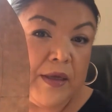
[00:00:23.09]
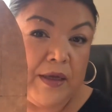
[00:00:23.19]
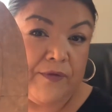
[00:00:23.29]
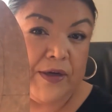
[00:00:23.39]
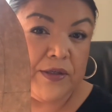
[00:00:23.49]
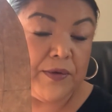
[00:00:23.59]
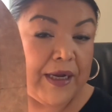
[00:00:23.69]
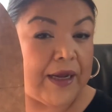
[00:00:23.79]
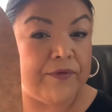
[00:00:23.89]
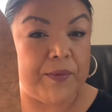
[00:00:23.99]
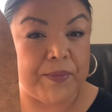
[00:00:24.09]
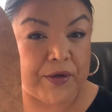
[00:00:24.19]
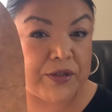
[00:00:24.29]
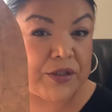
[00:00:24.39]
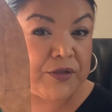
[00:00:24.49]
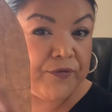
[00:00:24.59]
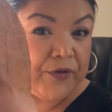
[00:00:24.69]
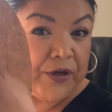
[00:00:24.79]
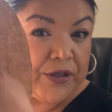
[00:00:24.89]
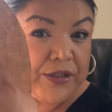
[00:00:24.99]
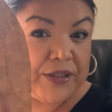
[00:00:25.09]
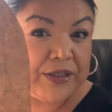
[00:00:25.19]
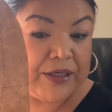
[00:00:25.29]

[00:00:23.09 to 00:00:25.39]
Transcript: If I don't have the person's foot,